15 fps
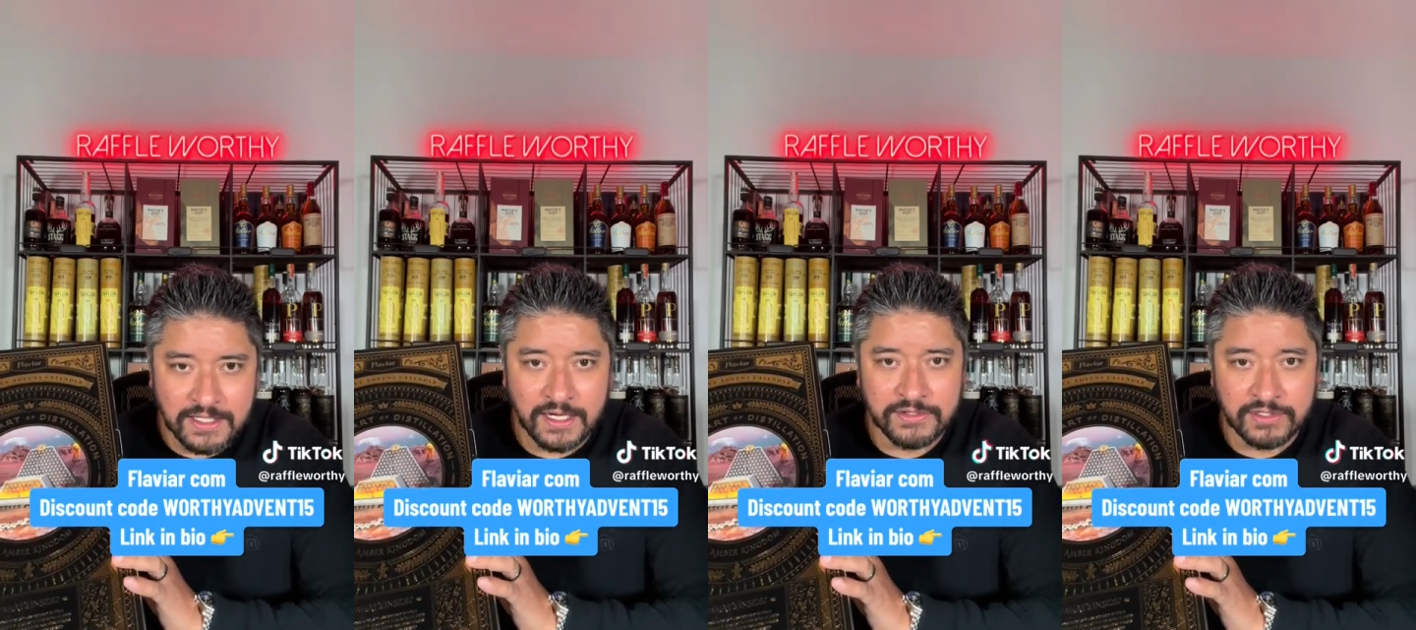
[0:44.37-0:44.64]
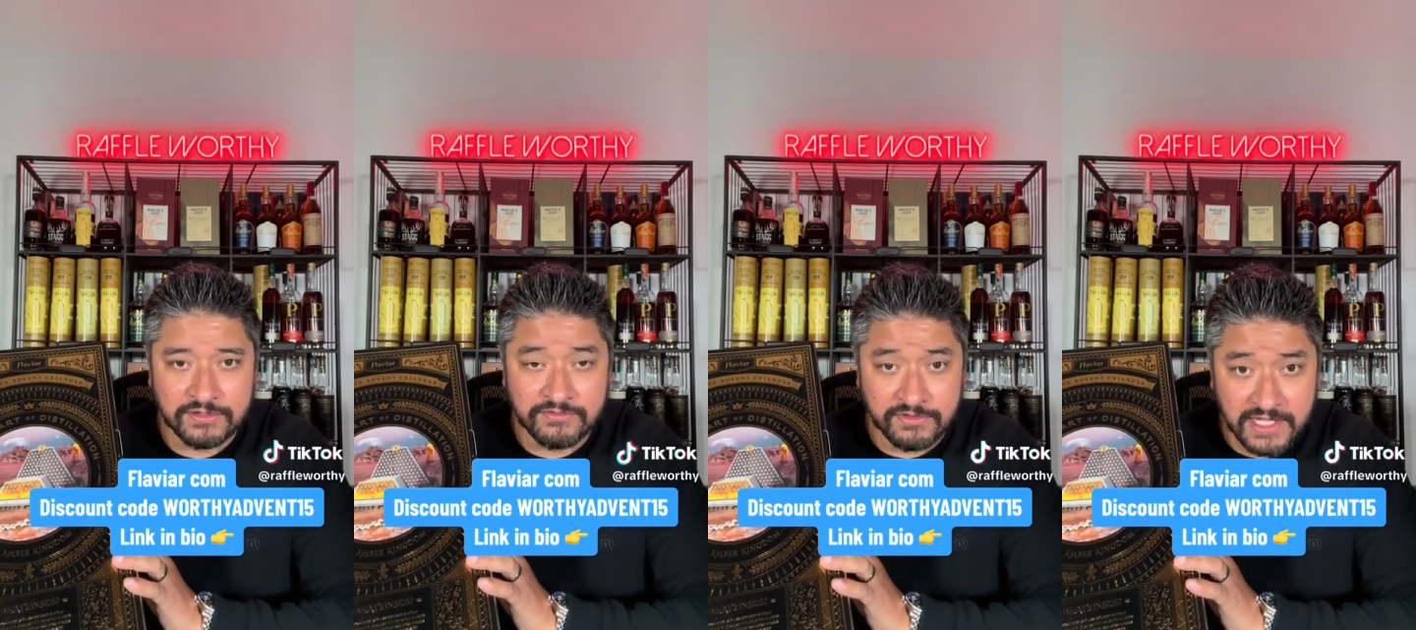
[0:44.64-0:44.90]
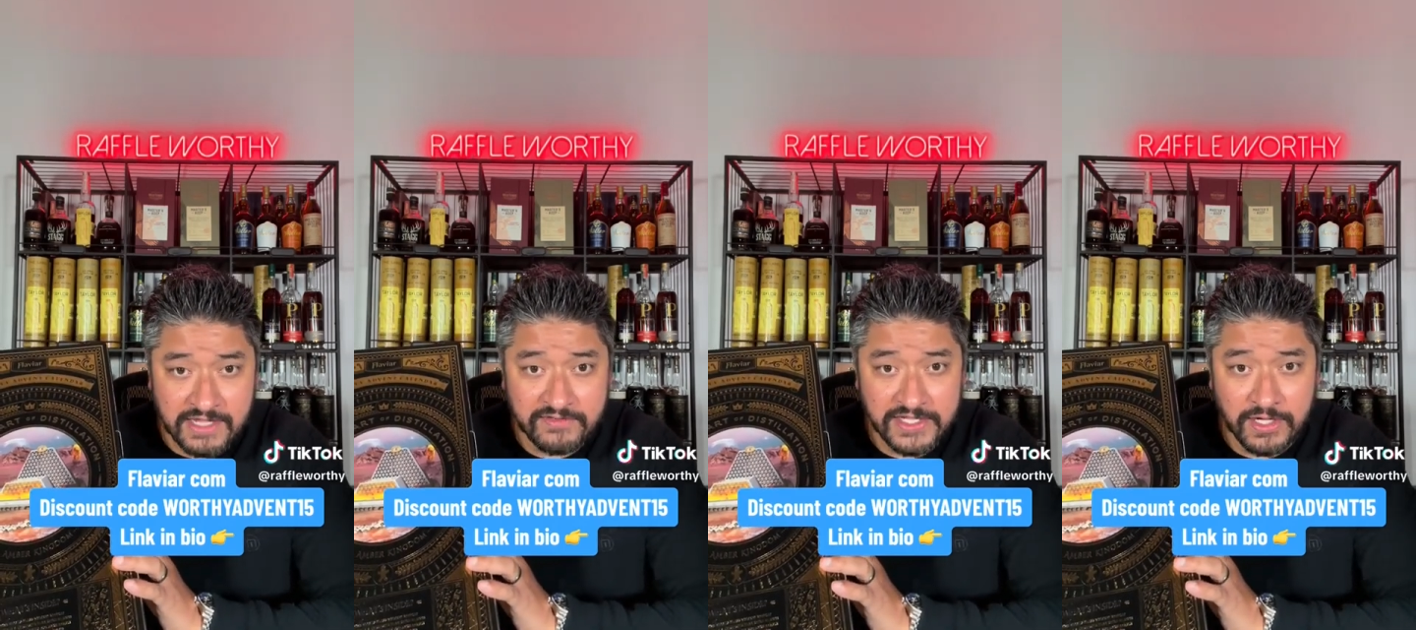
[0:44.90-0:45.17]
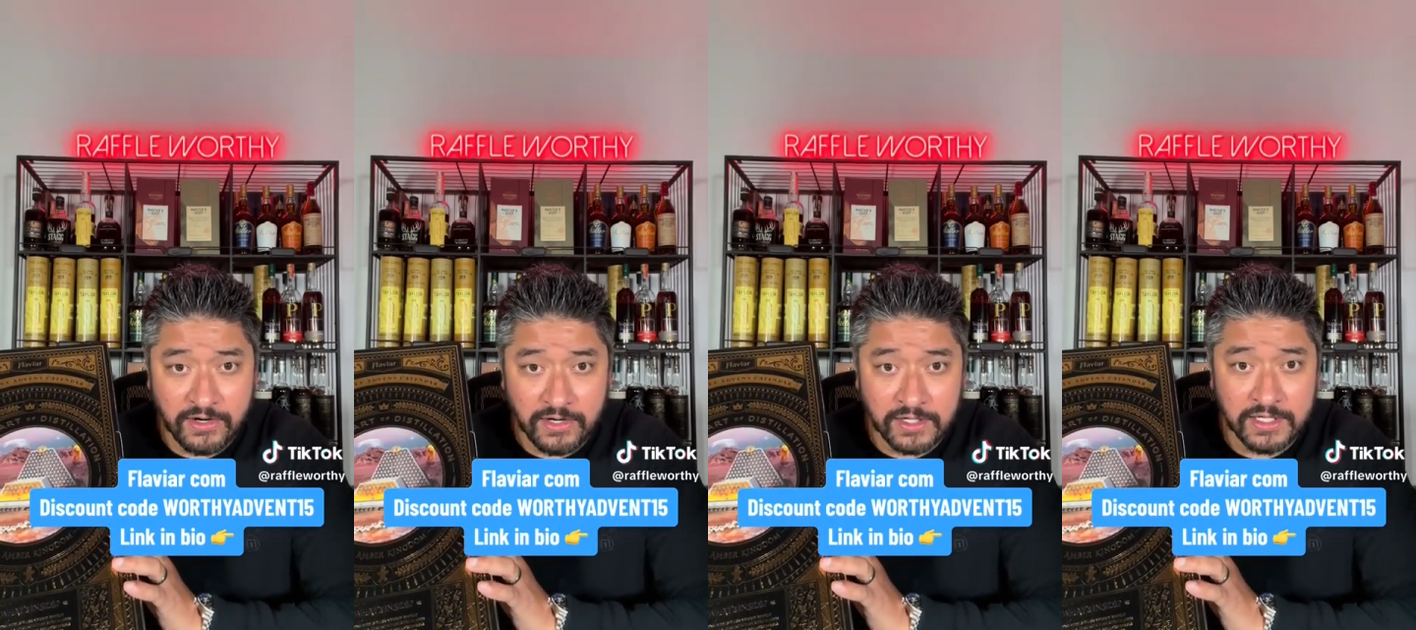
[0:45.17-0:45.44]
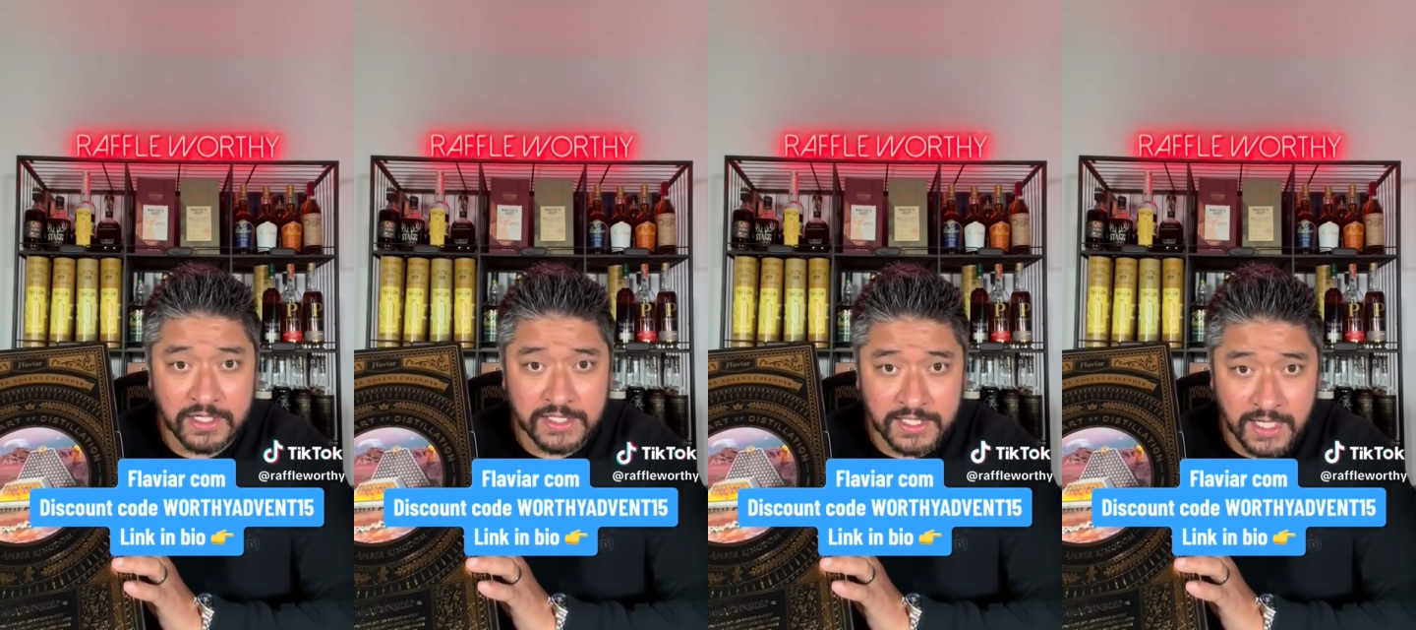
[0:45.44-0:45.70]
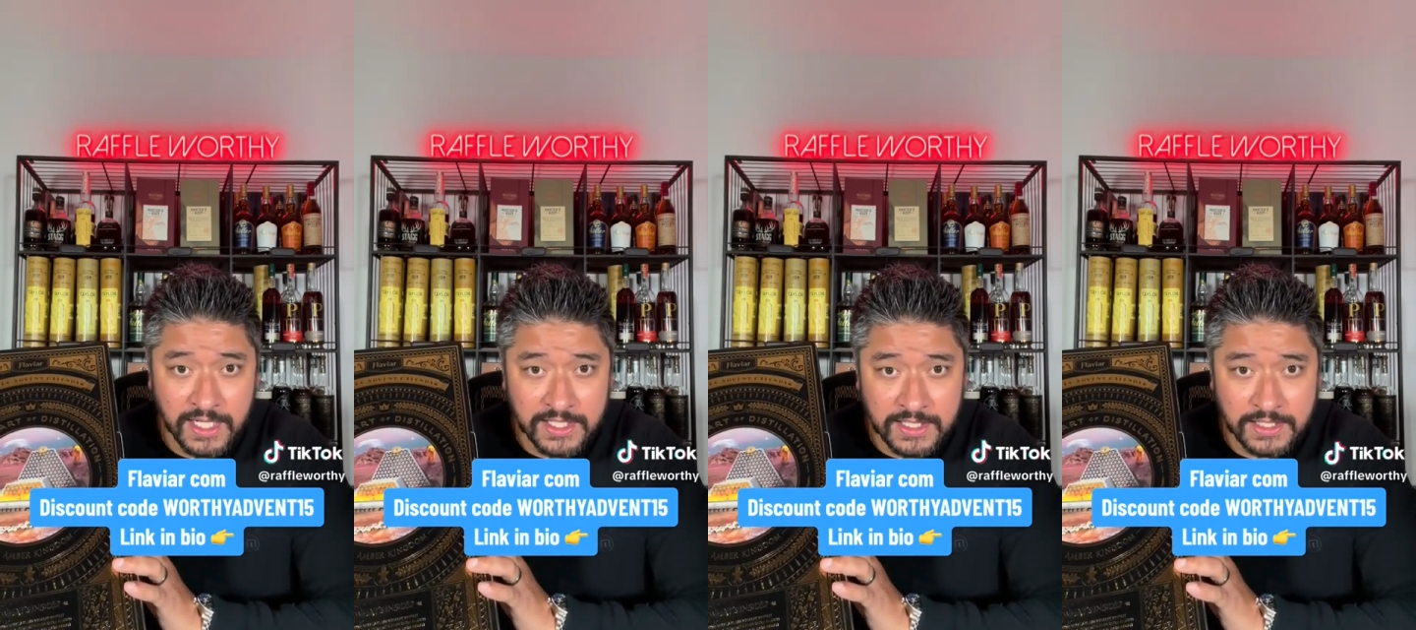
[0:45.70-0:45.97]
under
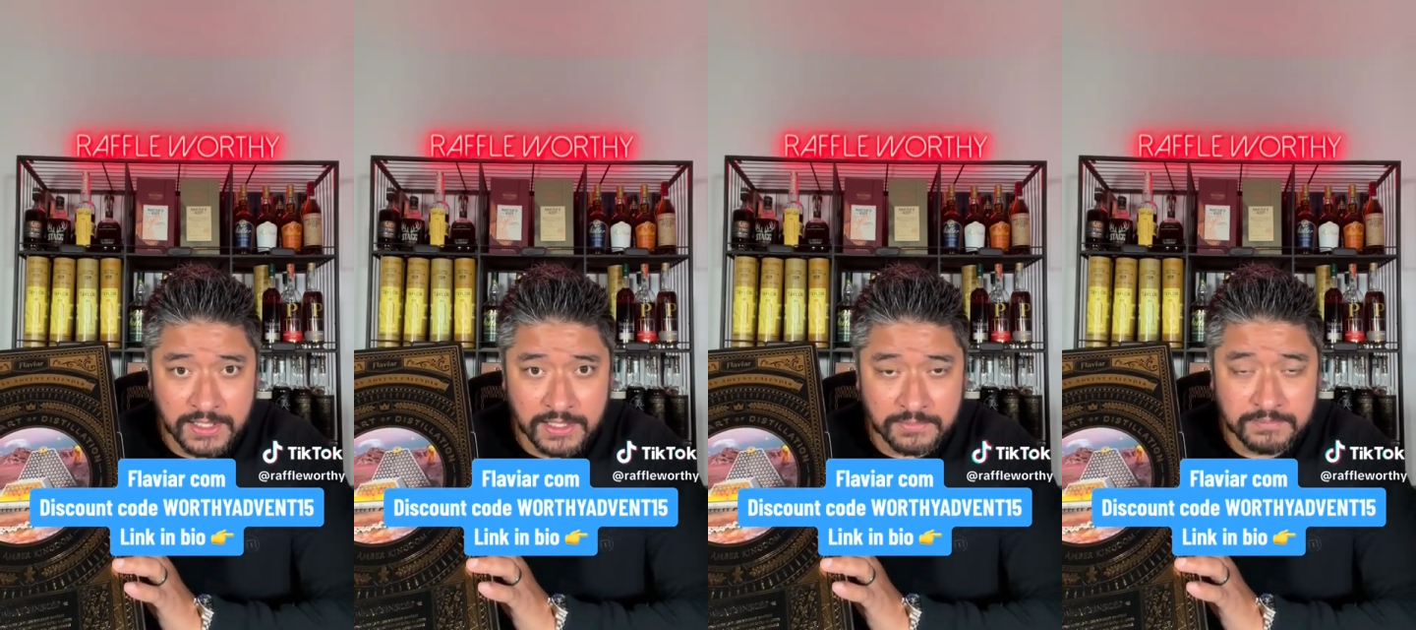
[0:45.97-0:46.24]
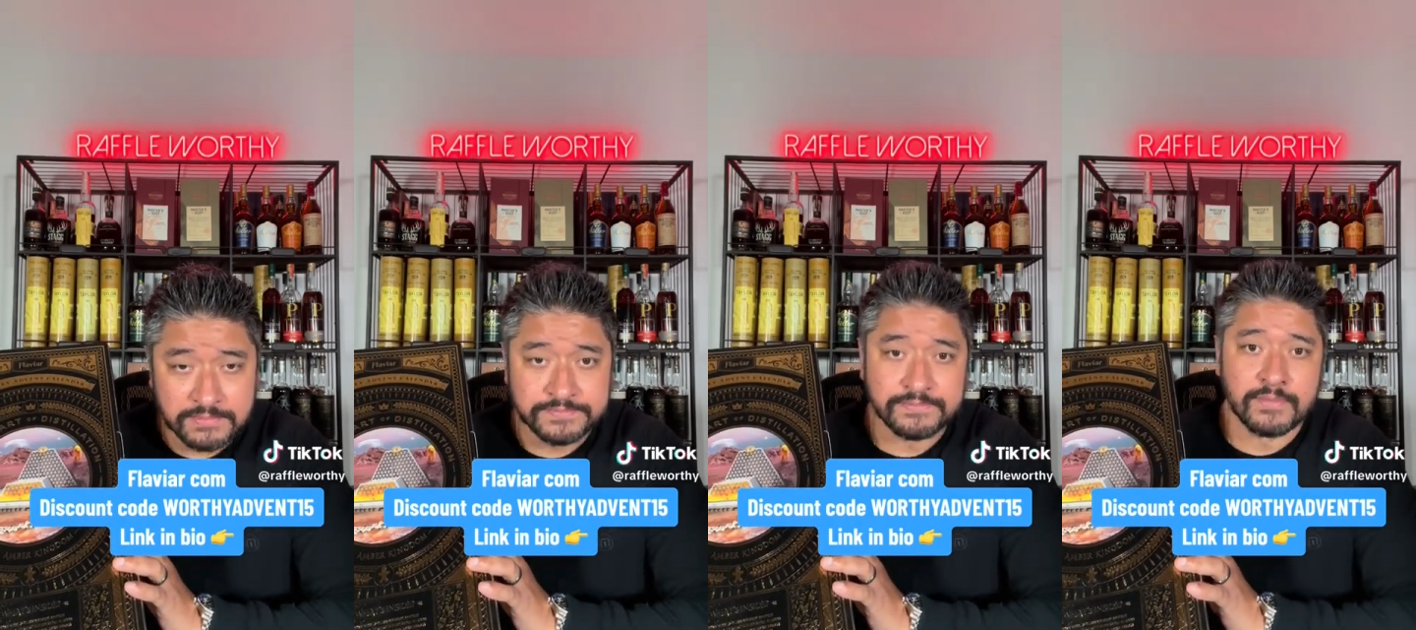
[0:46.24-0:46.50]
flaviar.com.